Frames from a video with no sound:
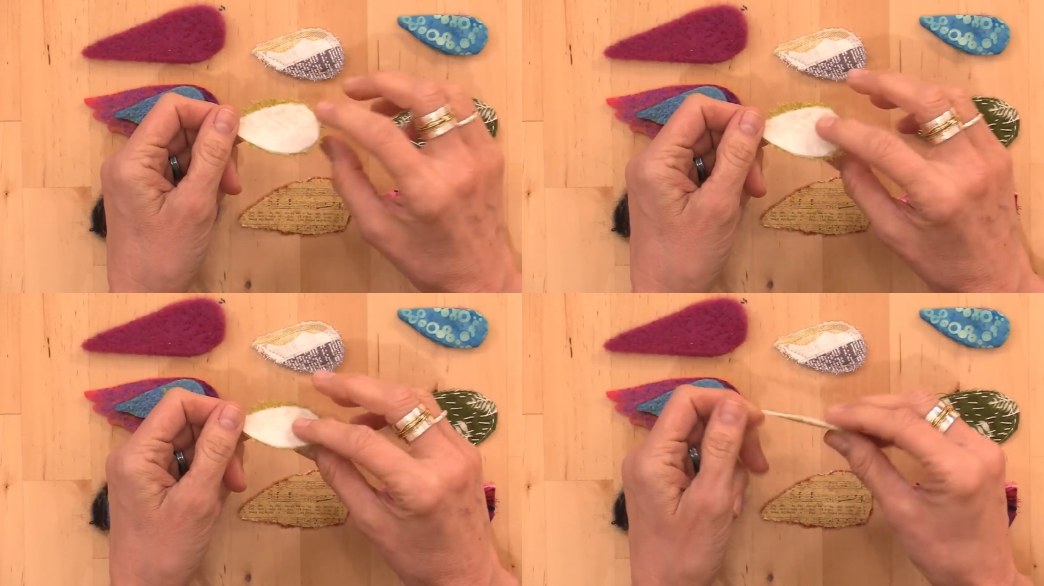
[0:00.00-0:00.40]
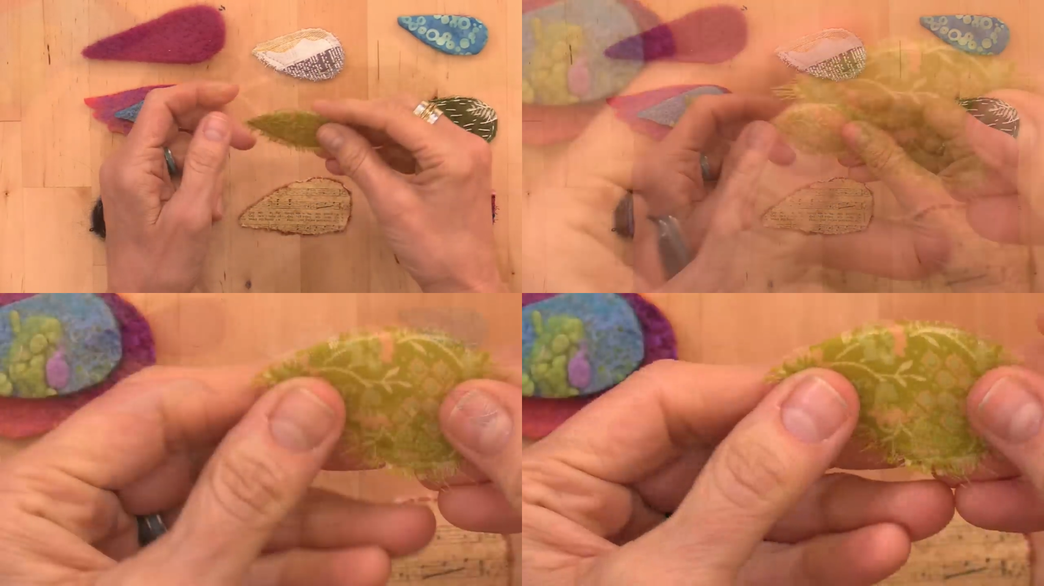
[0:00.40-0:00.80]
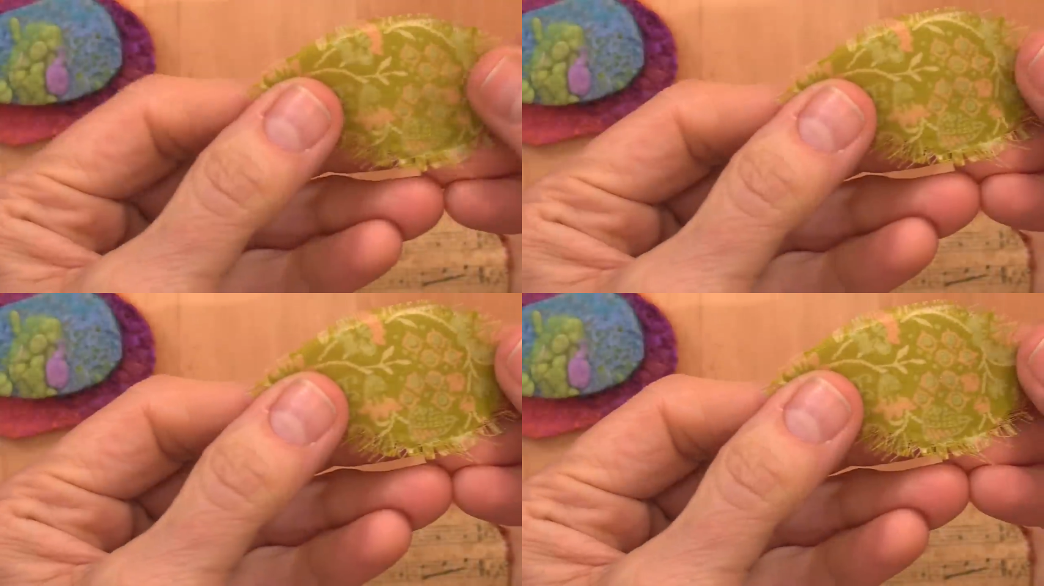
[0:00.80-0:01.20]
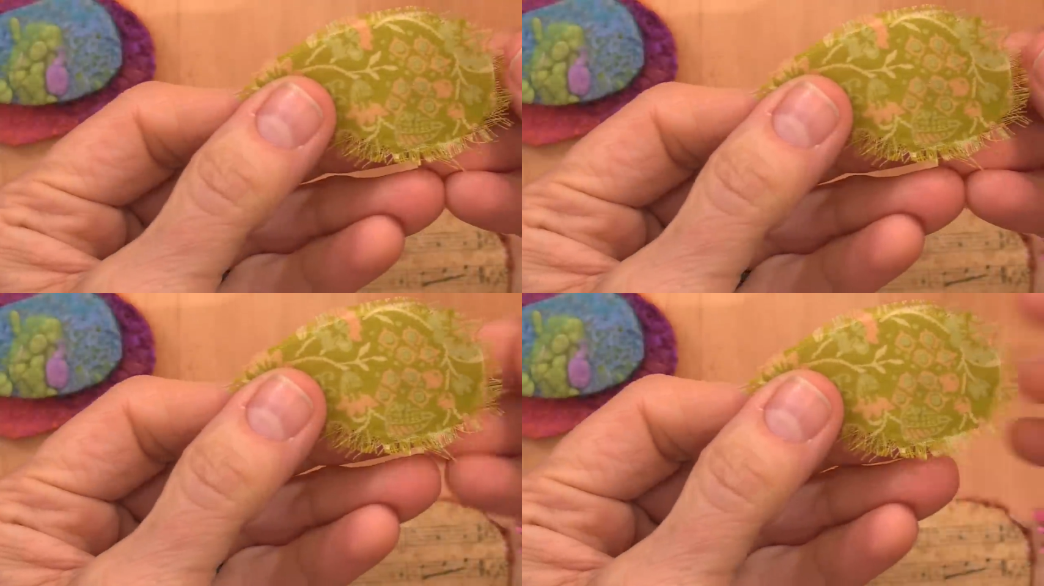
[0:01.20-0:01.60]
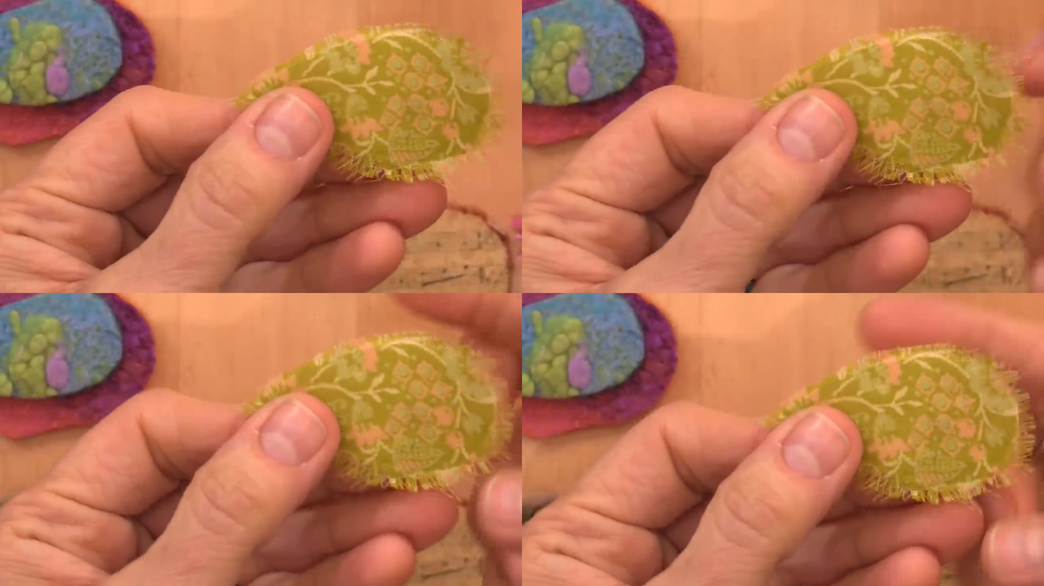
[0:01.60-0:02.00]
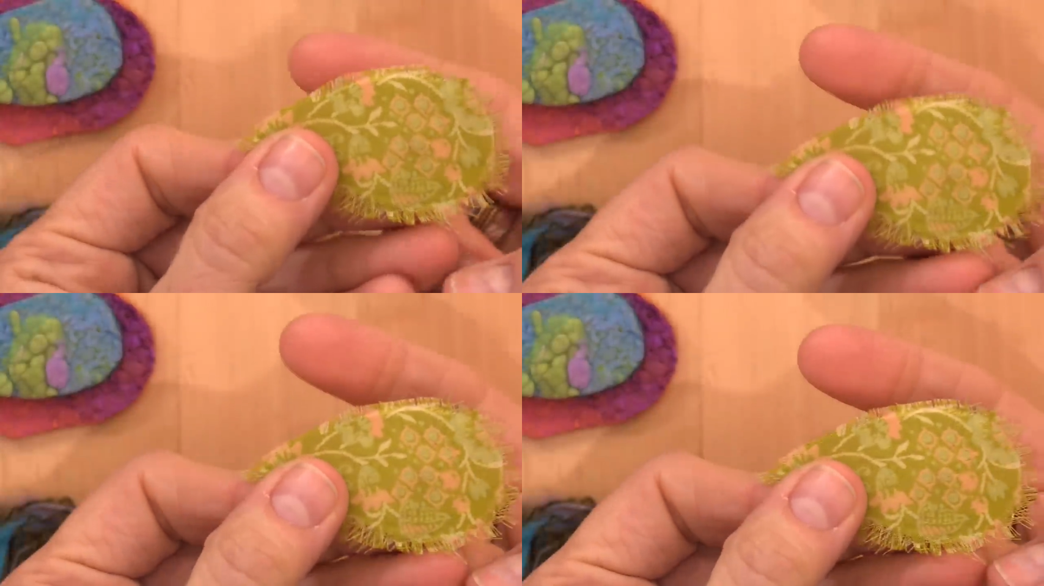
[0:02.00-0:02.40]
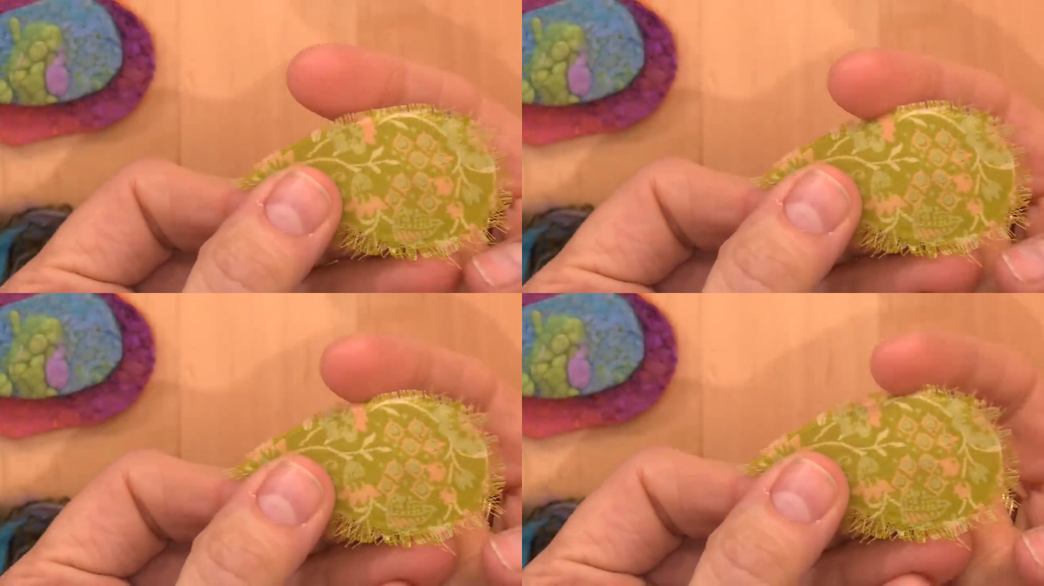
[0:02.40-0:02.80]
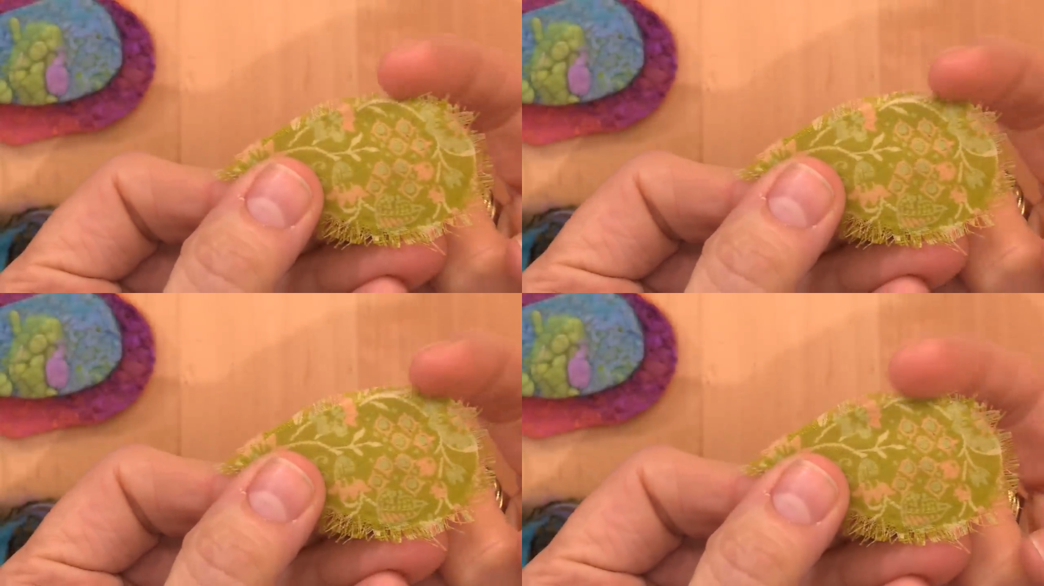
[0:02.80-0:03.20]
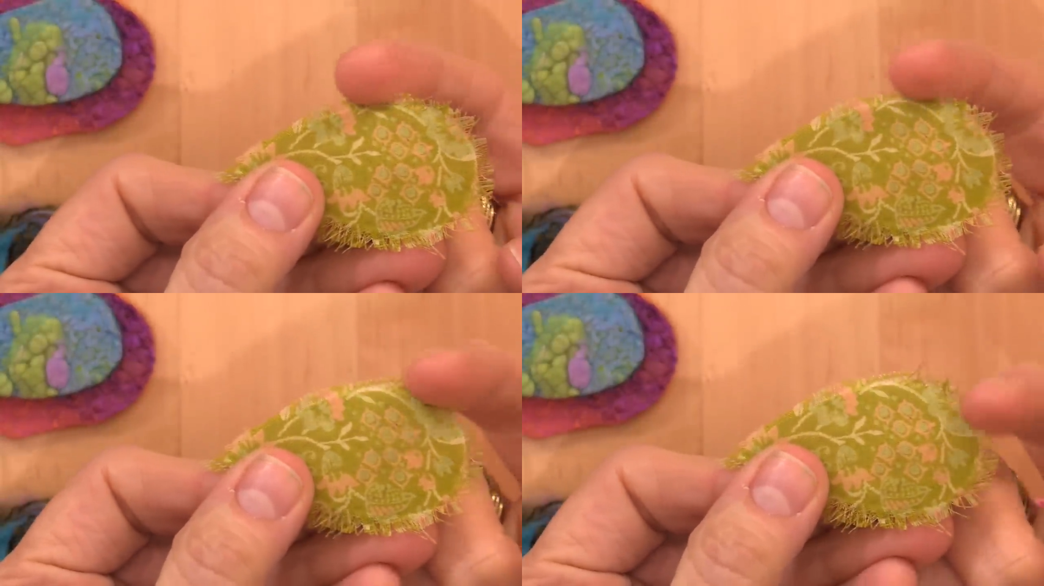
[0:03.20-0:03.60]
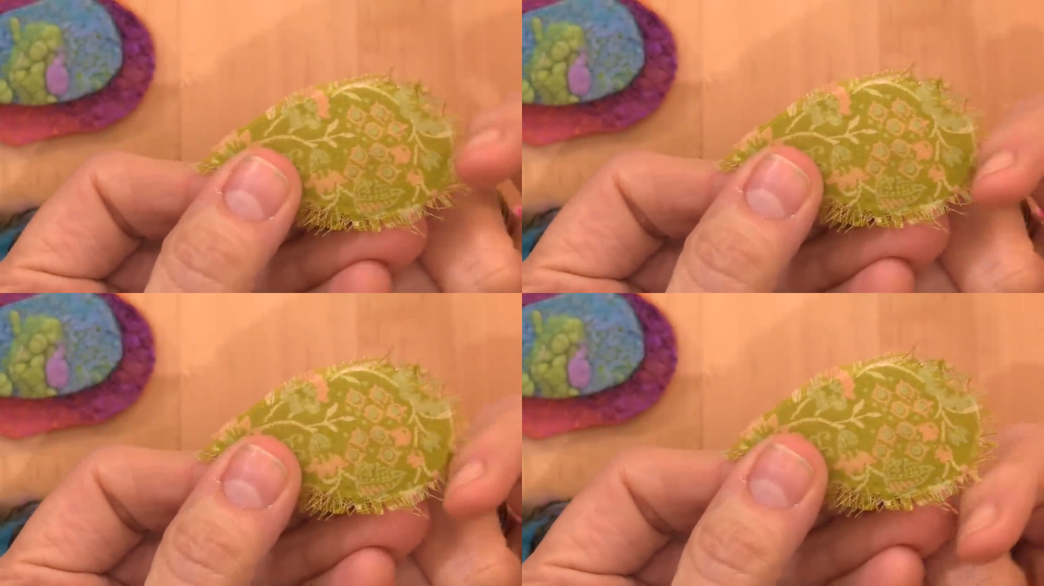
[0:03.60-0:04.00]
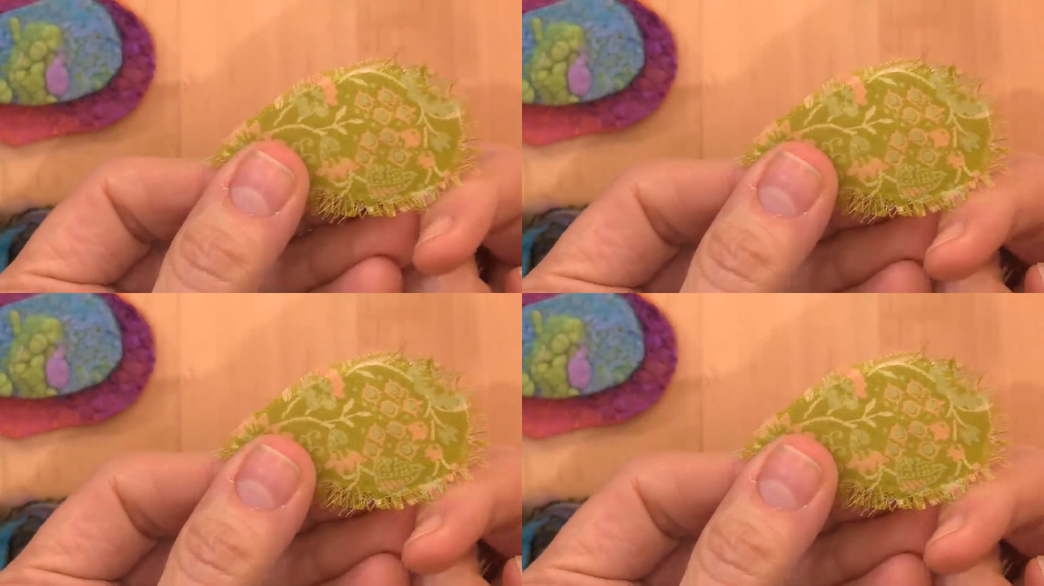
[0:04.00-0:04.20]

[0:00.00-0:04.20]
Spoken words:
(no speaker visible)